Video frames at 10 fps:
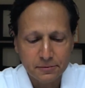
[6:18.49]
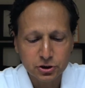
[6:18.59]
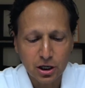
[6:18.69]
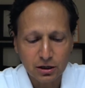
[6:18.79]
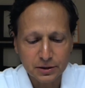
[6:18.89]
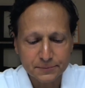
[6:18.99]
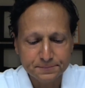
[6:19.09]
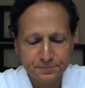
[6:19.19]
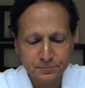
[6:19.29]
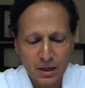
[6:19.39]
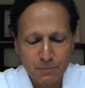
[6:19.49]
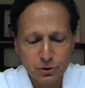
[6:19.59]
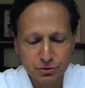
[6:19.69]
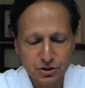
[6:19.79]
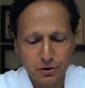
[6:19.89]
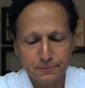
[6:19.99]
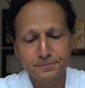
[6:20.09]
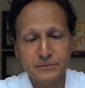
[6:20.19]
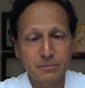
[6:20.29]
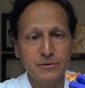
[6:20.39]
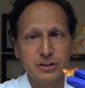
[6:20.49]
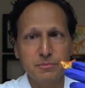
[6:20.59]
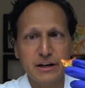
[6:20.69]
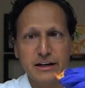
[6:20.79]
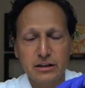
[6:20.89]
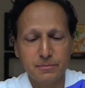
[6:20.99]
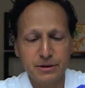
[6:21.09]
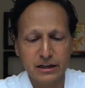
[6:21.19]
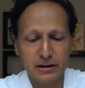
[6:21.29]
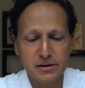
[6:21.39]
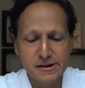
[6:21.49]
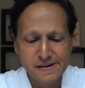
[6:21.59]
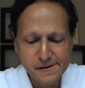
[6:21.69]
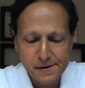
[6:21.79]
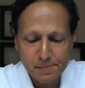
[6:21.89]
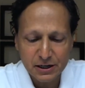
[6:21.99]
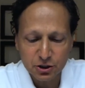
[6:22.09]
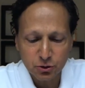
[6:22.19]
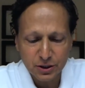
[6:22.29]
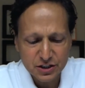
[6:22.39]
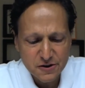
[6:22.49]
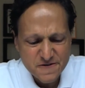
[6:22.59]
chocolate Bhut, so this may end up being a better choice.